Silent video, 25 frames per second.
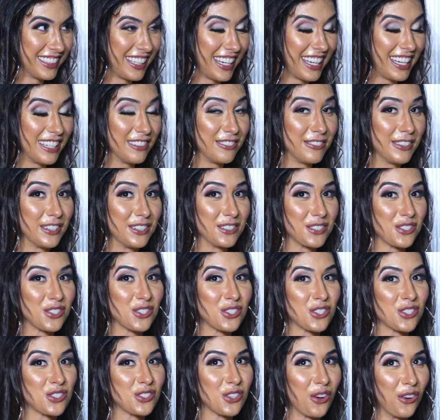It felt
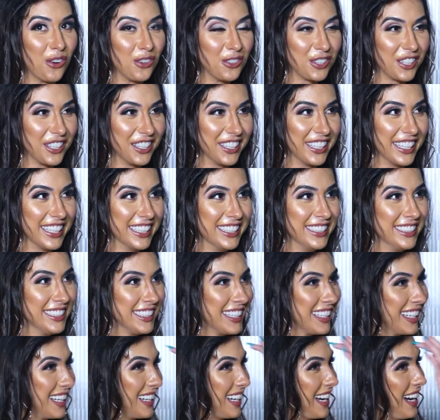so good.
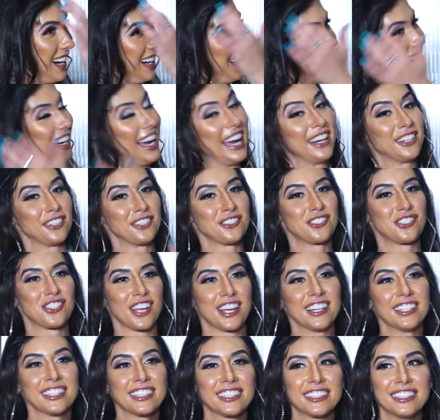
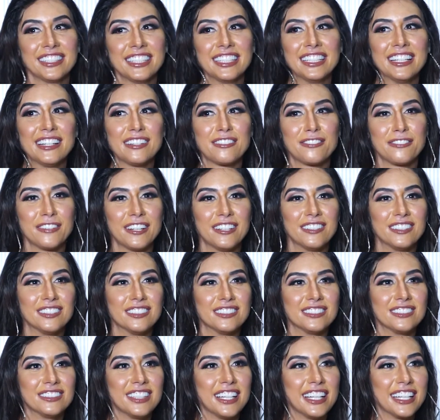Energetically, I felt
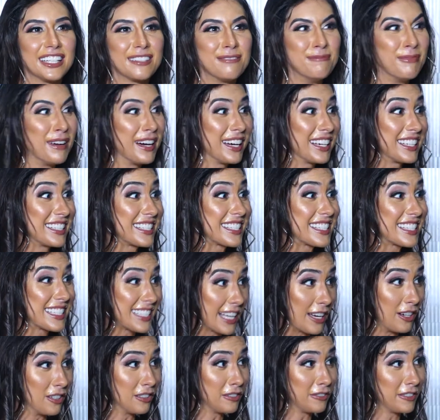like
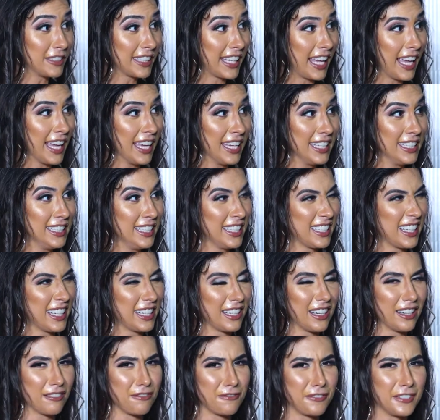myself again. And
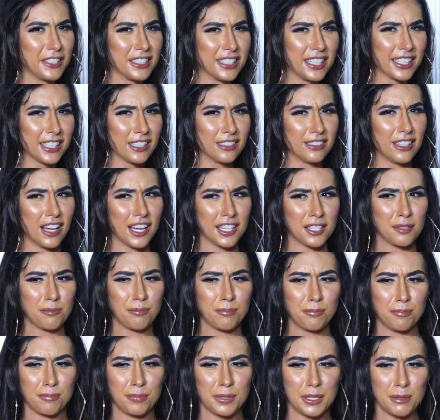I feel like a lot of
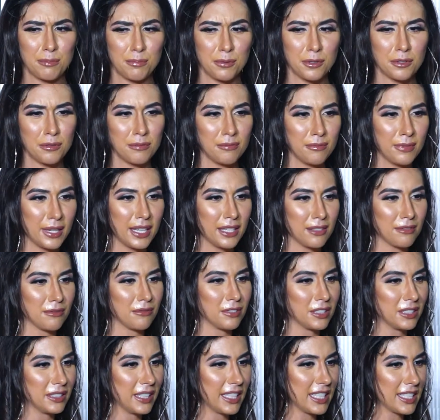people may
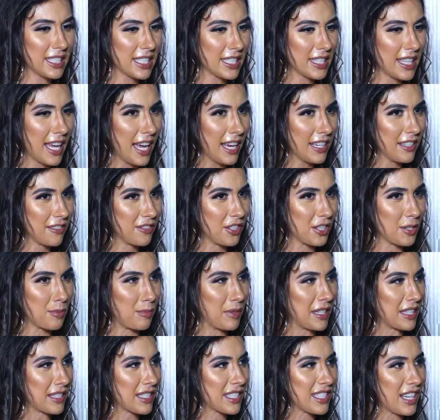relate to that of just
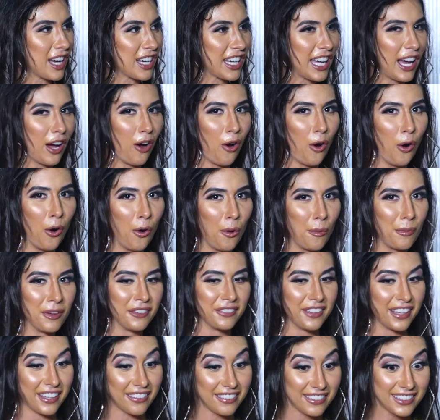being stuck at home and
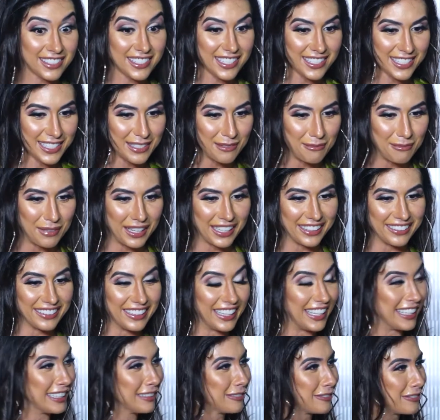like, this isn't my
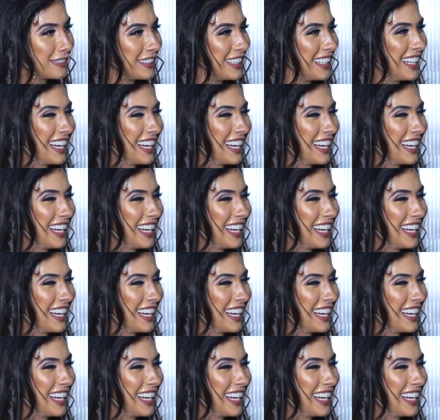life.